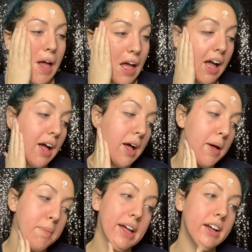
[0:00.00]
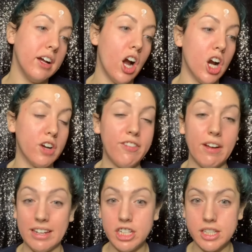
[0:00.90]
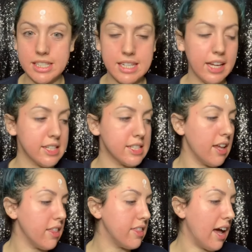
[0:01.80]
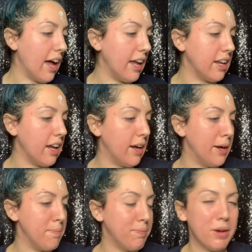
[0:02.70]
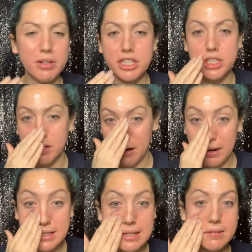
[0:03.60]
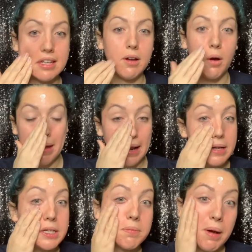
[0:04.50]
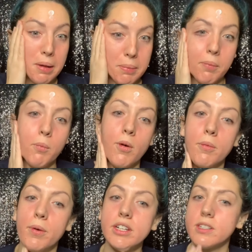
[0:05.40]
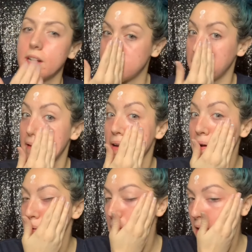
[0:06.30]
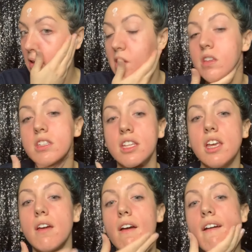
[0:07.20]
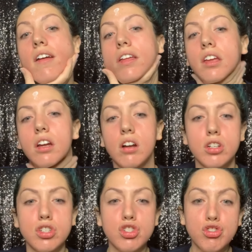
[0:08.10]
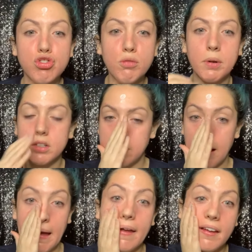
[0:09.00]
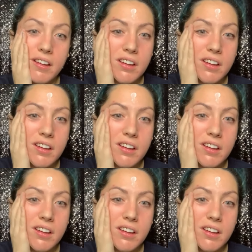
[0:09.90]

our foundation sticks that there were just certain areas that I was like, oh man, I should have probably put more moisturizer there because they are super dry.